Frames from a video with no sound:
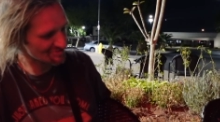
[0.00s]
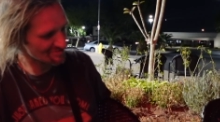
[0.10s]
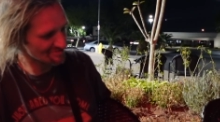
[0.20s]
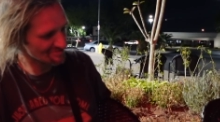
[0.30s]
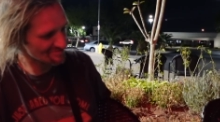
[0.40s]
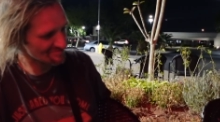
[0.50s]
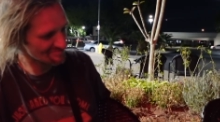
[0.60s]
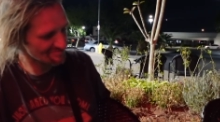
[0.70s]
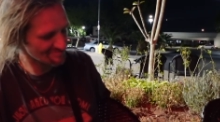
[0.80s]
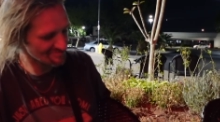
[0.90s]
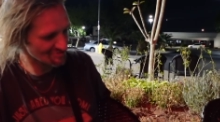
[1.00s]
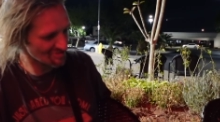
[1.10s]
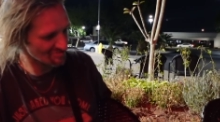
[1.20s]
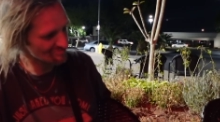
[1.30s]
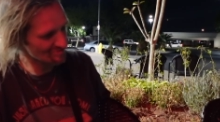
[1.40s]
there's
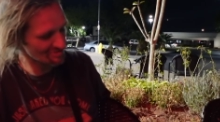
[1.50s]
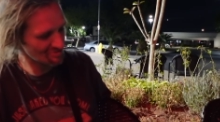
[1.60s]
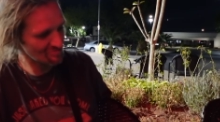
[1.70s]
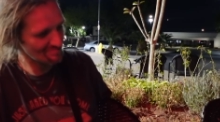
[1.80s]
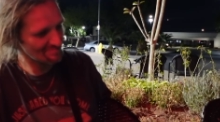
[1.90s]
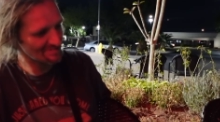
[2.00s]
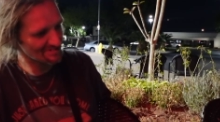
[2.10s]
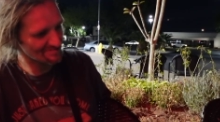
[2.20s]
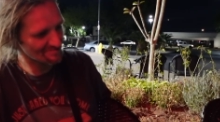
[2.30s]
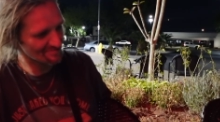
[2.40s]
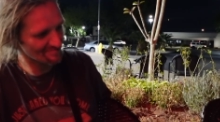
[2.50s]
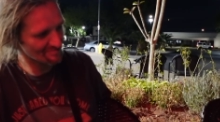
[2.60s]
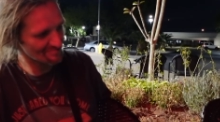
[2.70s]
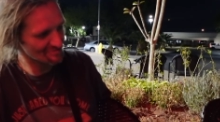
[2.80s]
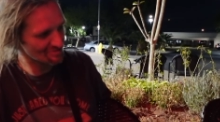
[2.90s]
no room, and the
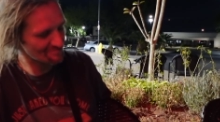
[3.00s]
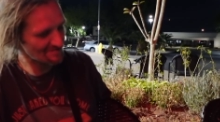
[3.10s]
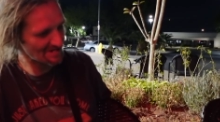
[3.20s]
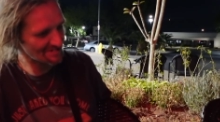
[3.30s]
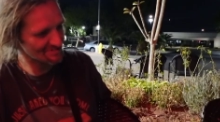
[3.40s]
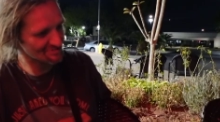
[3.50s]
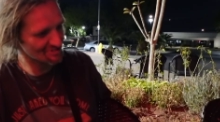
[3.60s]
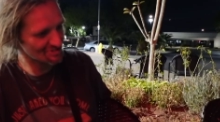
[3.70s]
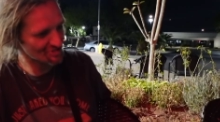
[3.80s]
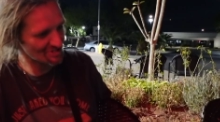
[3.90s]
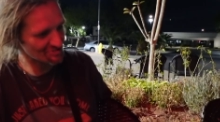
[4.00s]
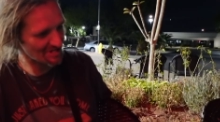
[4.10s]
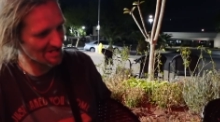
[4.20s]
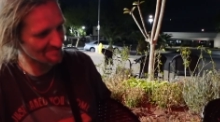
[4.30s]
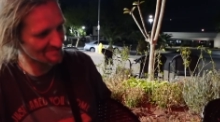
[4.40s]
room you do find is you get chased
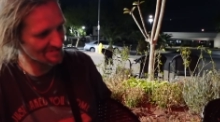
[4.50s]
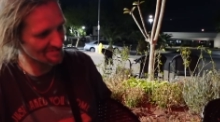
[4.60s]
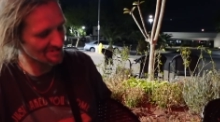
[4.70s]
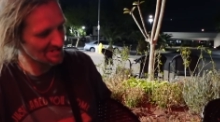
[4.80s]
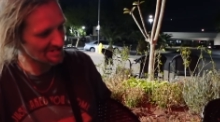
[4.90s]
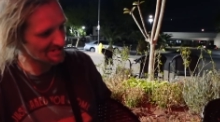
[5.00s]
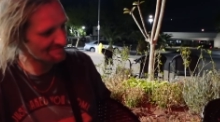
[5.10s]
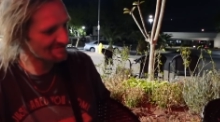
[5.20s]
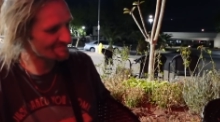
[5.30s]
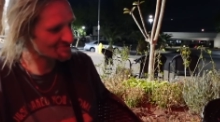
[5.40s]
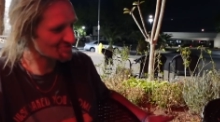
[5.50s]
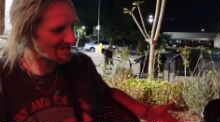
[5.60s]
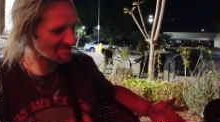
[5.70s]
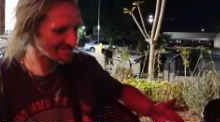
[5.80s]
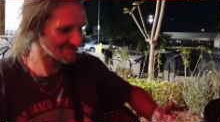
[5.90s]
out of it, or even if it's
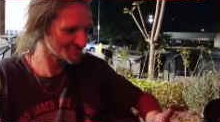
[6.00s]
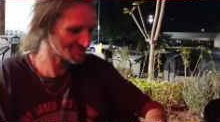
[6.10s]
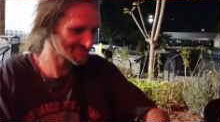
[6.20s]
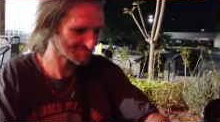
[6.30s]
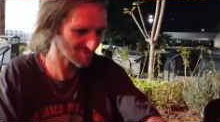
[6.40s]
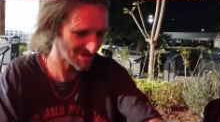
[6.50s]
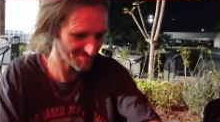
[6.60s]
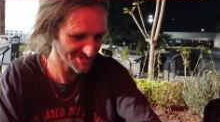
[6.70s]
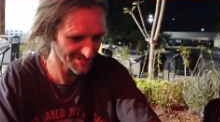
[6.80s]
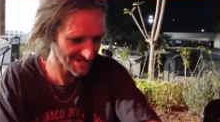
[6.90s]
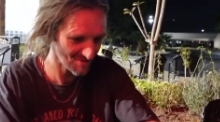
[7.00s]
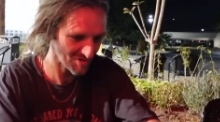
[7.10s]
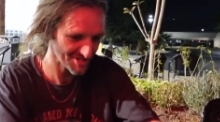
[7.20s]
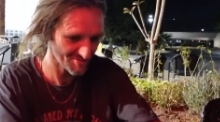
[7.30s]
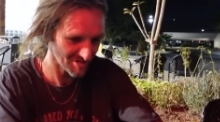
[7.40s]
not like on somebody's property and they
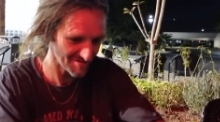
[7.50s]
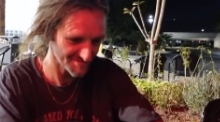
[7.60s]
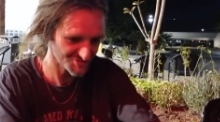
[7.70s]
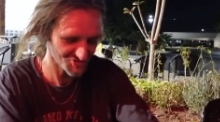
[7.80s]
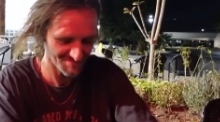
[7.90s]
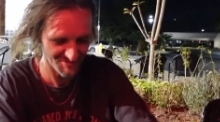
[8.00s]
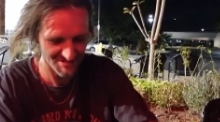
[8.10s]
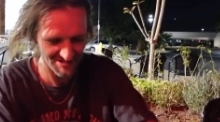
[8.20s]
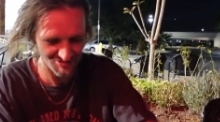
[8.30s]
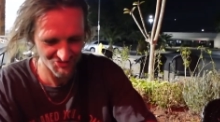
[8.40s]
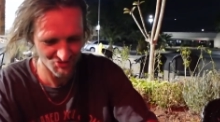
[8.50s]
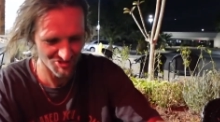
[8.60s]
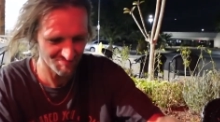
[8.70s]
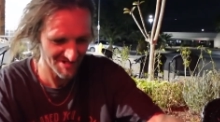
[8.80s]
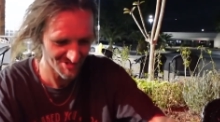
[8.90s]
want you off, it's something else,
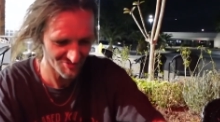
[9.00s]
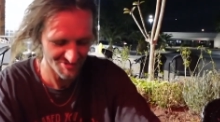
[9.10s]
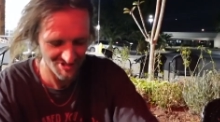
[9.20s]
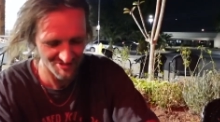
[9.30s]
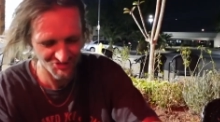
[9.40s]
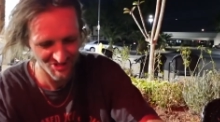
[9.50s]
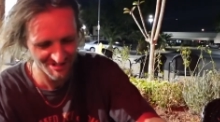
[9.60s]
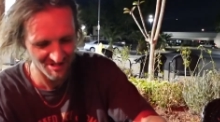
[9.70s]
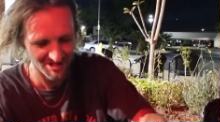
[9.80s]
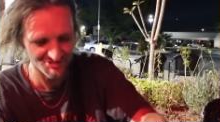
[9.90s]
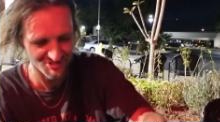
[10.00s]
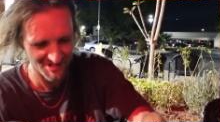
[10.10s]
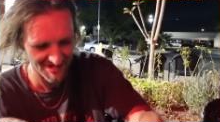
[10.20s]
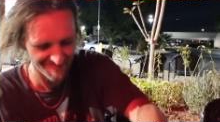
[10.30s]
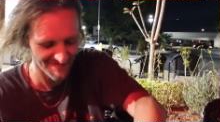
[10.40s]
trespass, you know, the city laws that
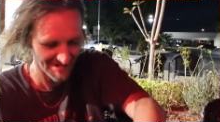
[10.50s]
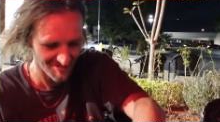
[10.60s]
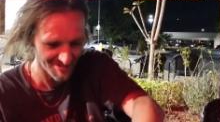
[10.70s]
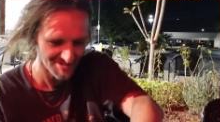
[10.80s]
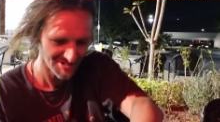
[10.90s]
they have now. And